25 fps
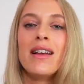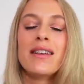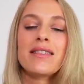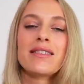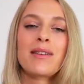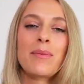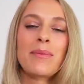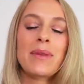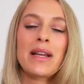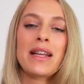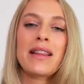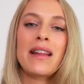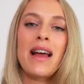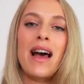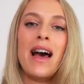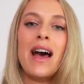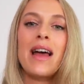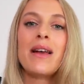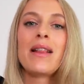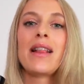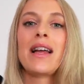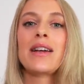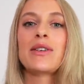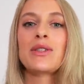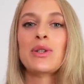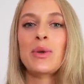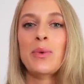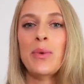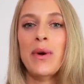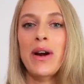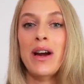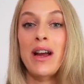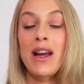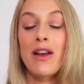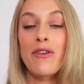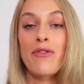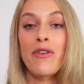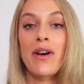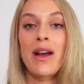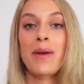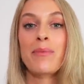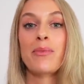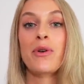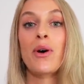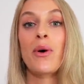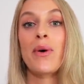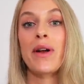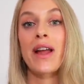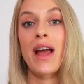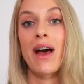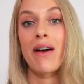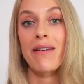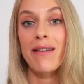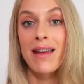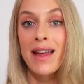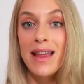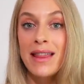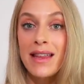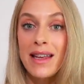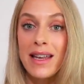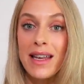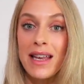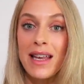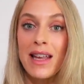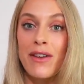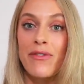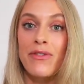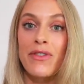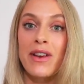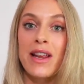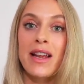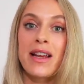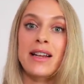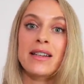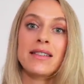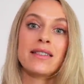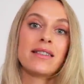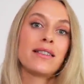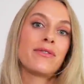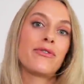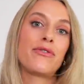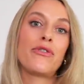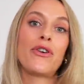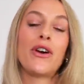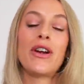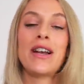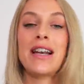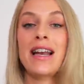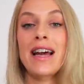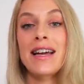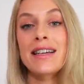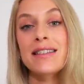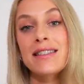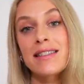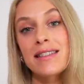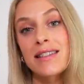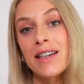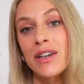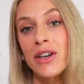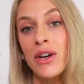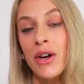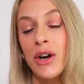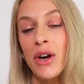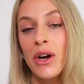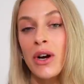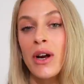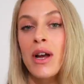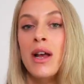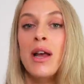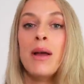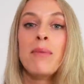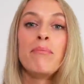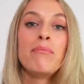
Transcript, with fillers: something that I'd like to wear if I'm going out in the evenings for a nice dinner,